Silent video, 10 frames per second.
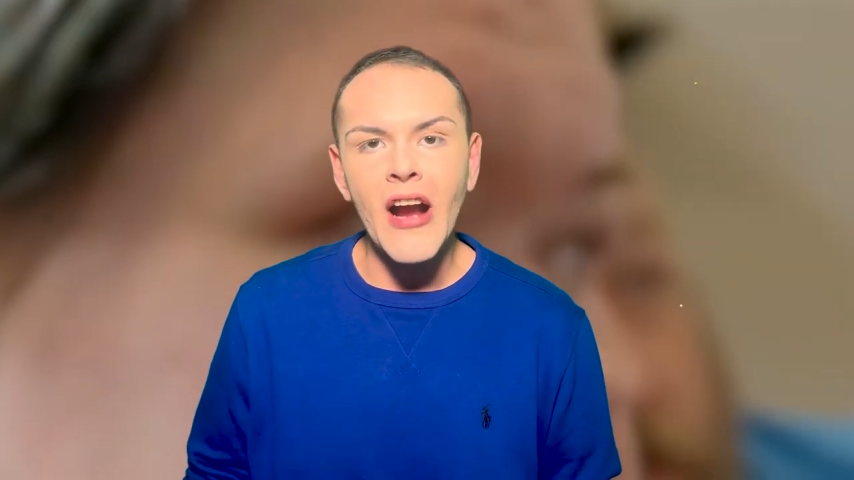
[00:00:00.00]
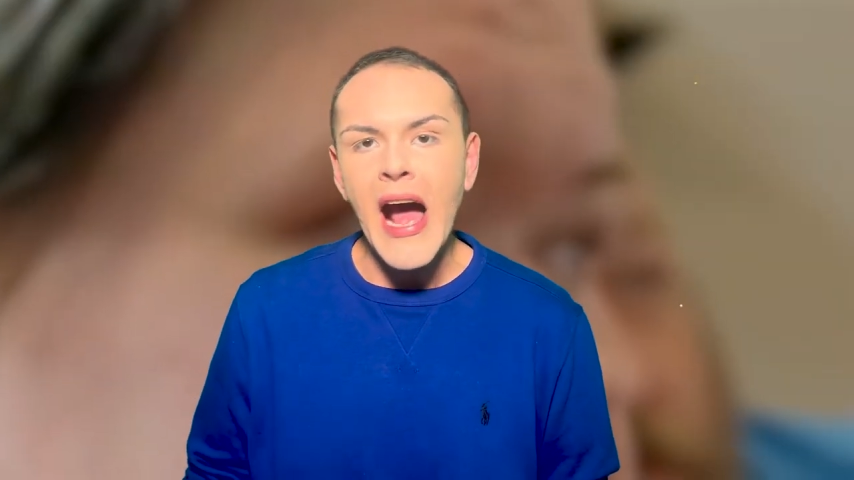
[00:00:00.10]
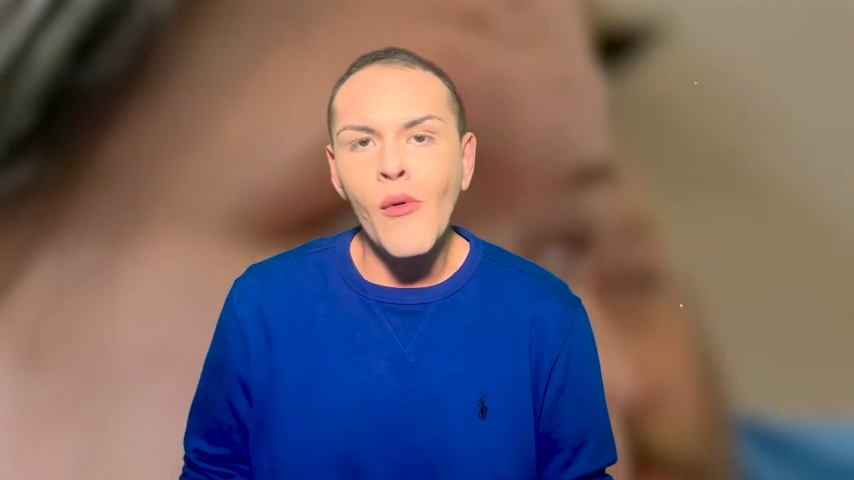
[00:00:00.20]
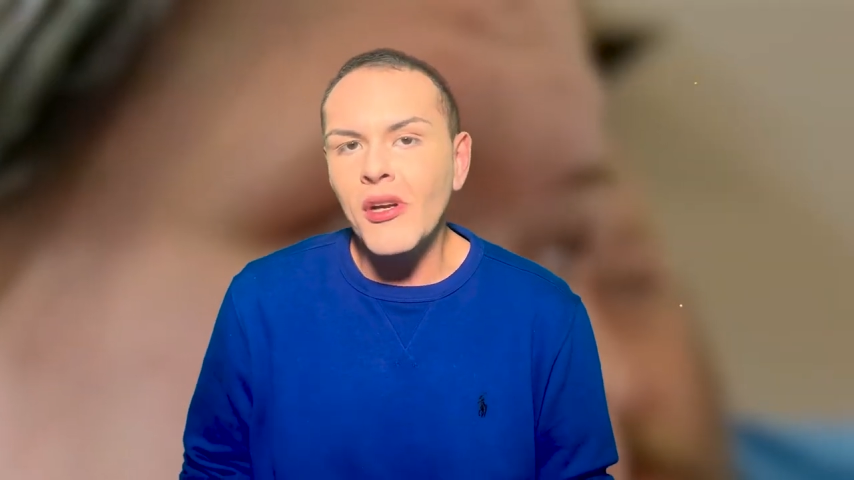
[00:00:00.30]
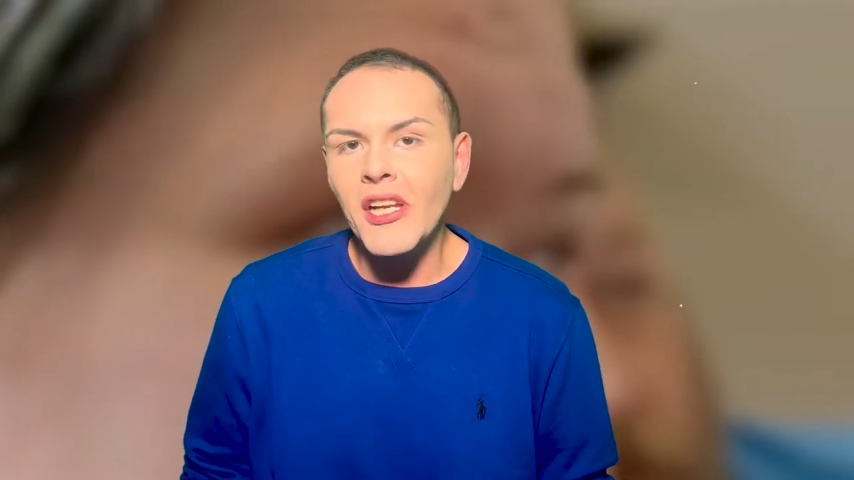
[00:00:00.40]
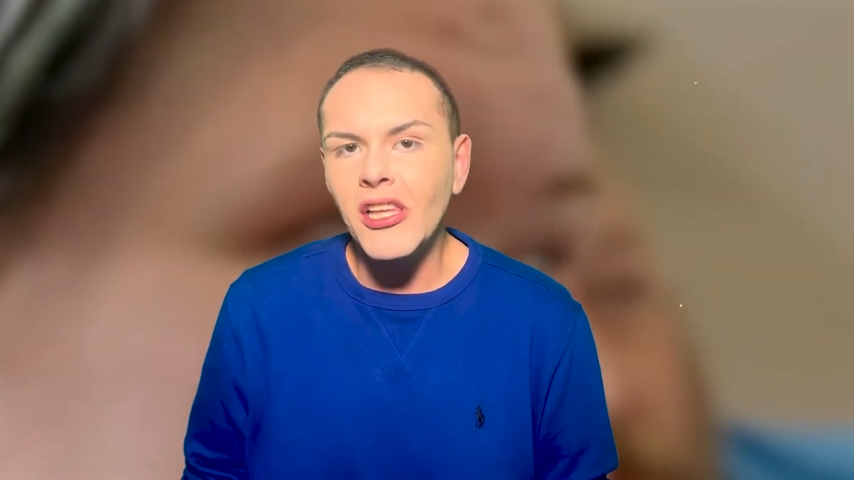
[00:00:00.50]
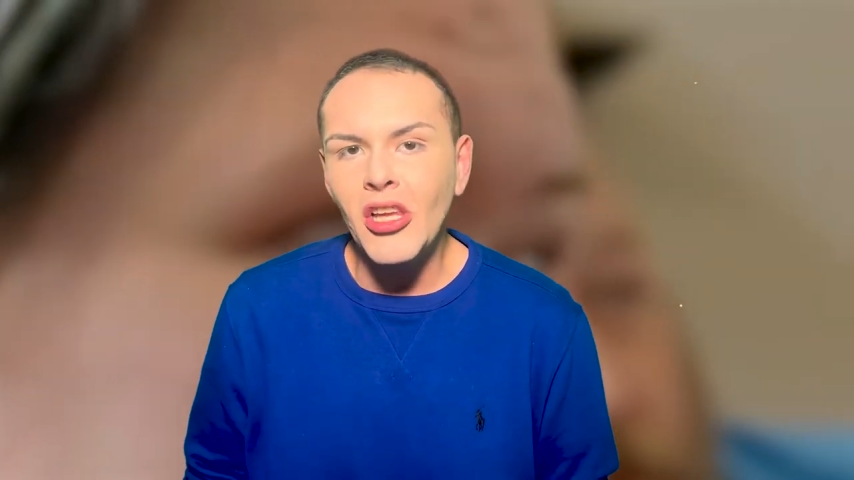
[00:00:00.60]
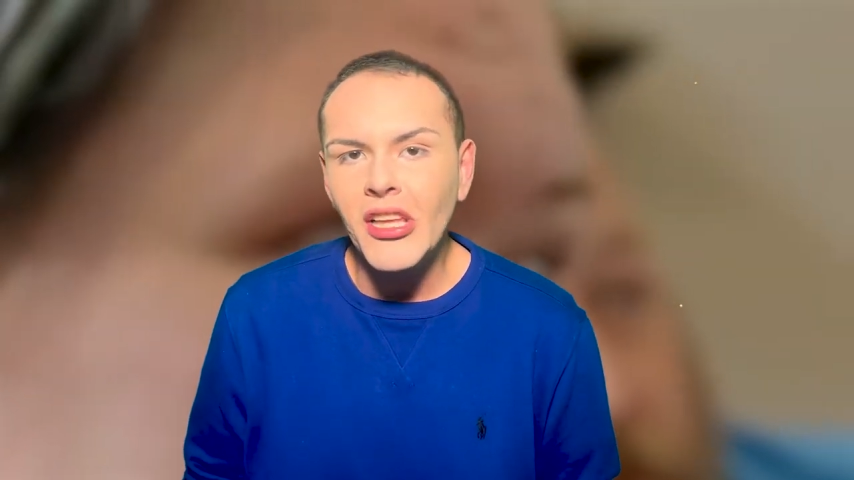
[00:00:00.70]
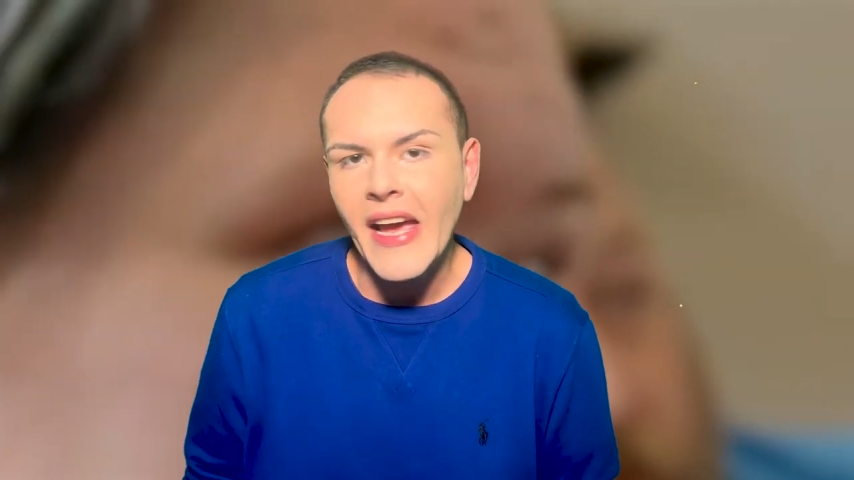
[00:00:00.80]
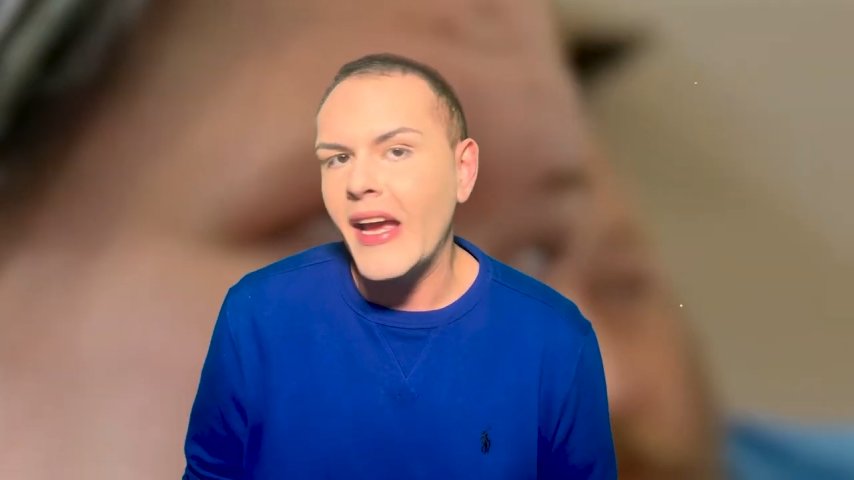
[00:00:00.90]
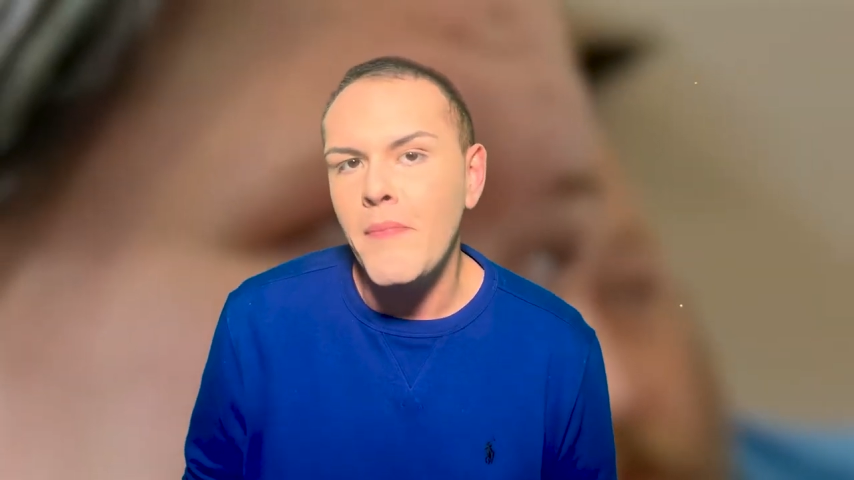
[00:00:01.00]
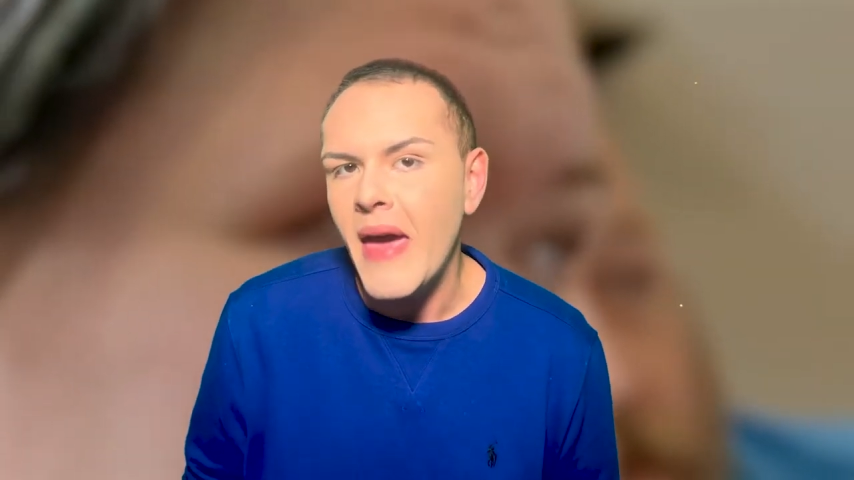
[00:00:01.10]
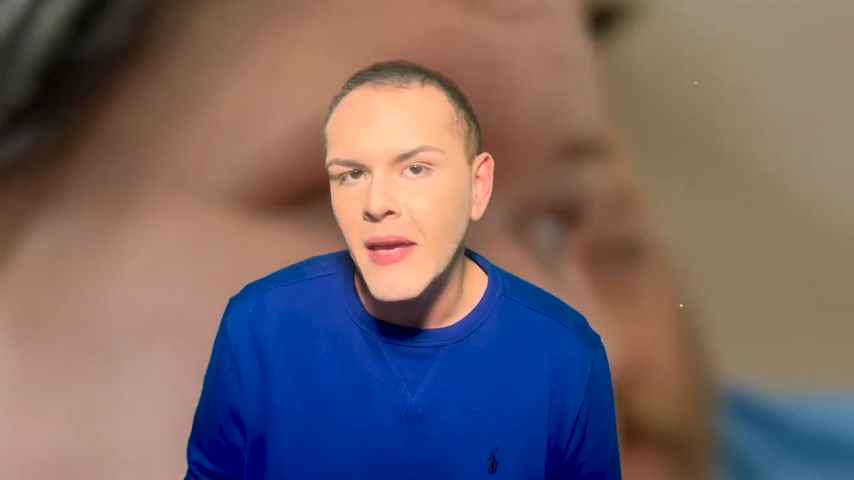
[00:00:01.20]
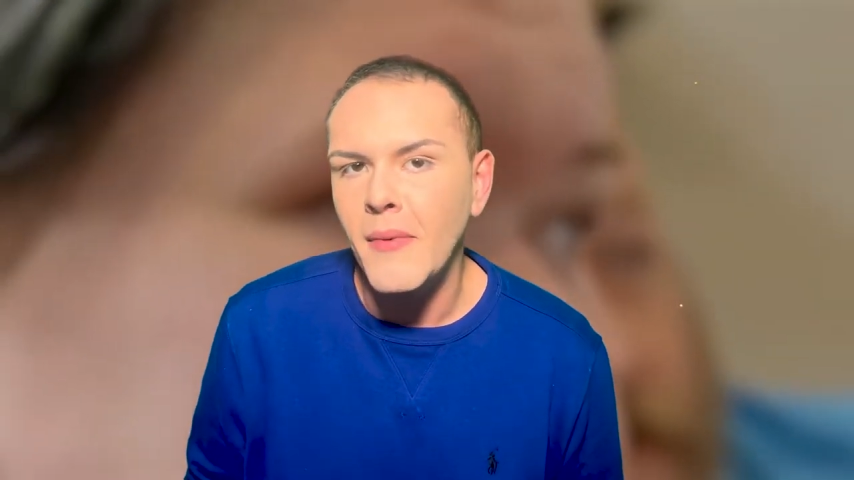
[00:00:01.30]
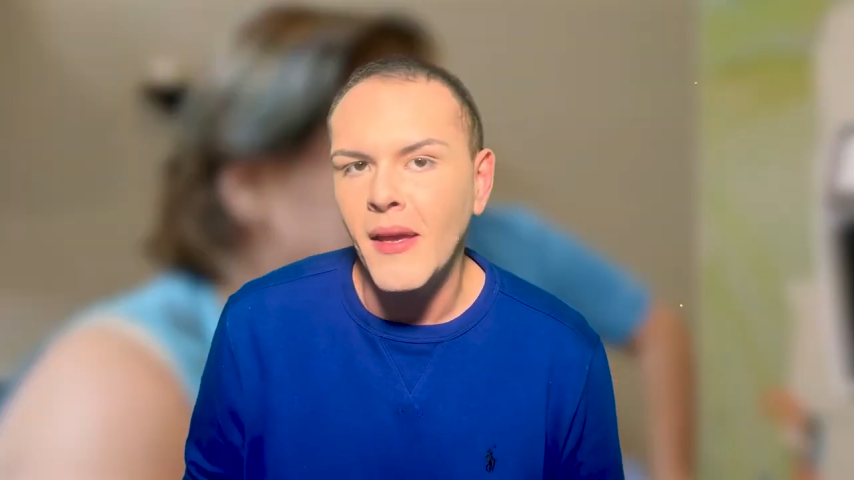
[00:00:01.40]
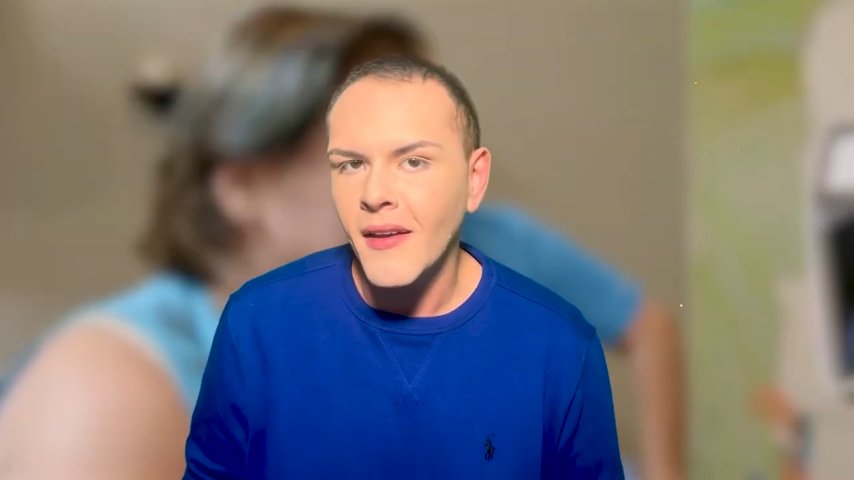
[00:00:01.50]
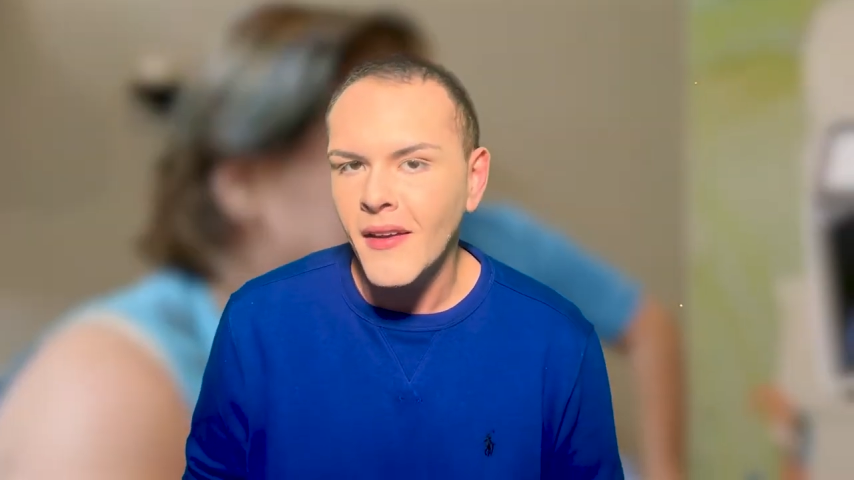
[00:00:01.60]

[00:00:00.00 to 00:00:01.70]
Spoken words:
I wanna look like a baby."